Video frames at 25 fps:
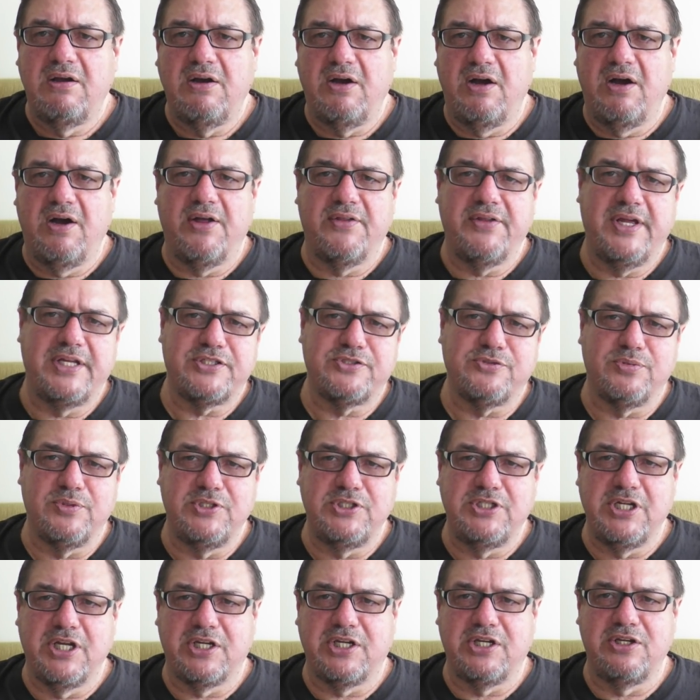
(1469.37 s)
oh, that's
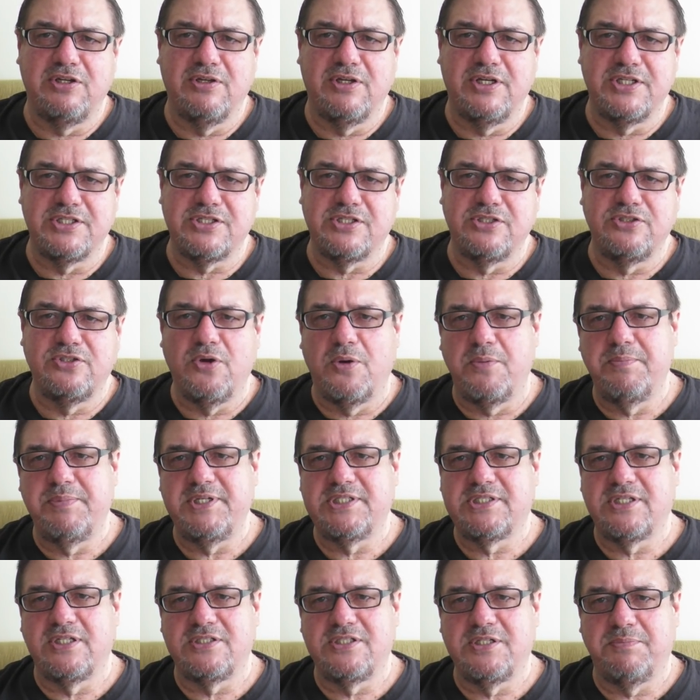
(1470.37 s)
ridiculous, and don't
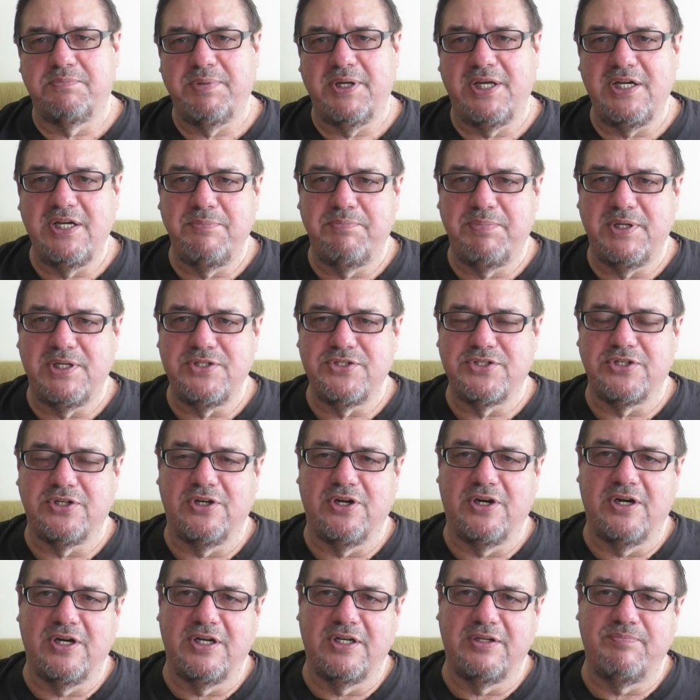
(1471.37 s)
be such a penny
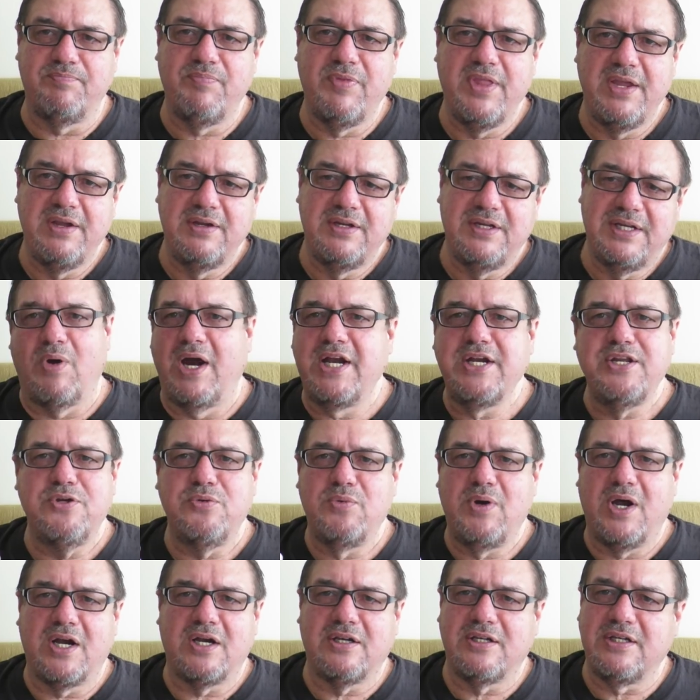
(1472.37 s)
pincher, and why do
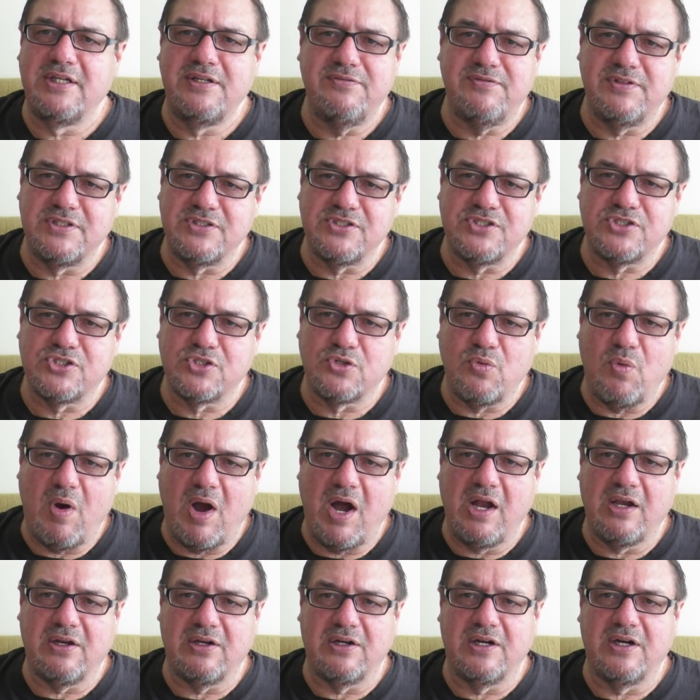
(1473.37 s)
you want to live in
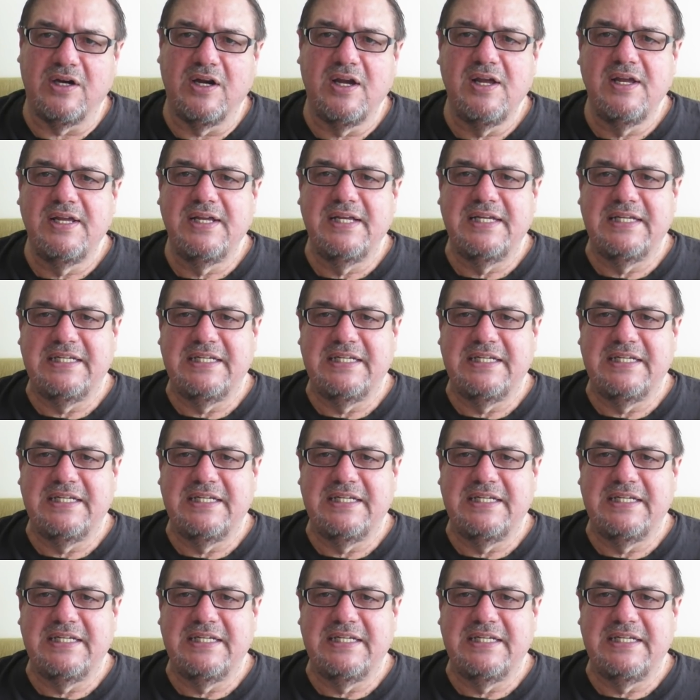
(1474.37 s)
squalor?